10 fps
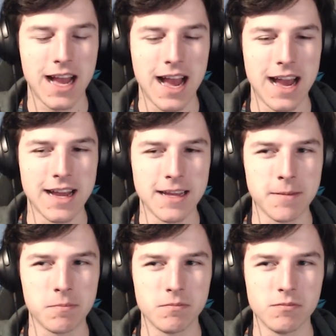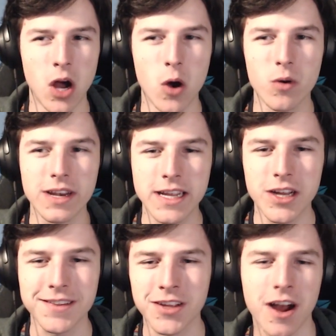I only
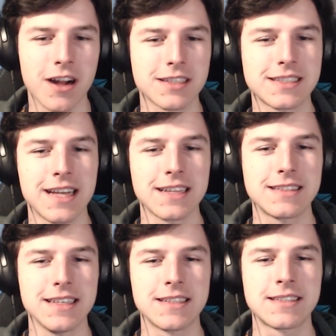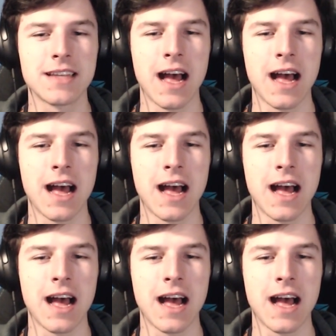got cards that did